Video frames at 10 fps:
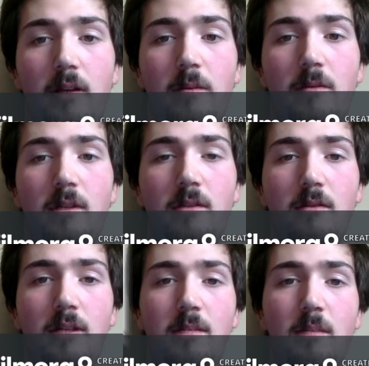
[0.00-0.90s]
immune cells
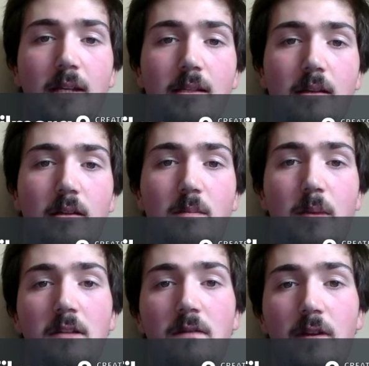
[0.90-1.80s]
known as mast cells,
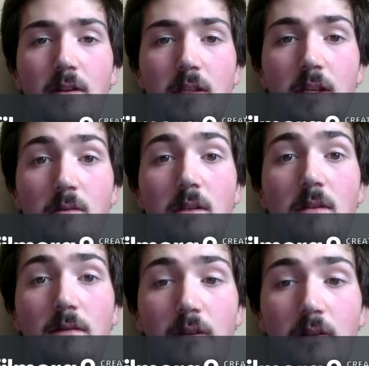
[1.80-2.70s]
basophils, and
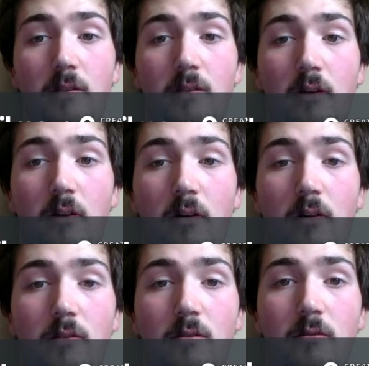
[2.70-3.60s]
eosinophils are
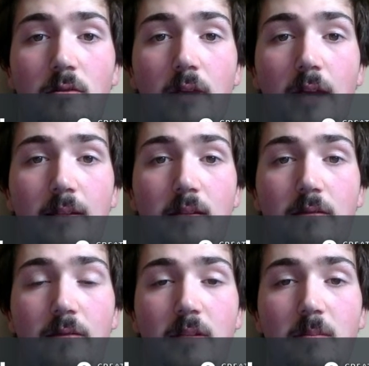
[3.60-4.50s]
also act as
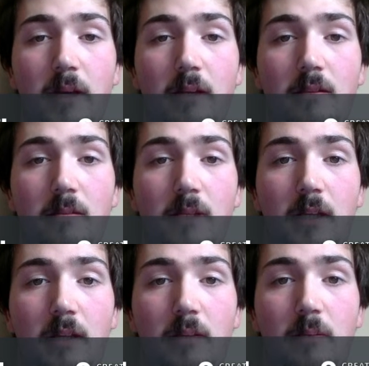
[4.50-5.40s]
defense mechanisms
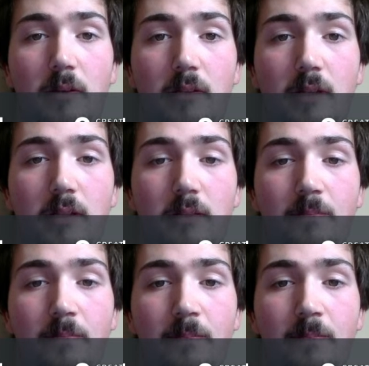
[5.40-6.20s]
against parasites.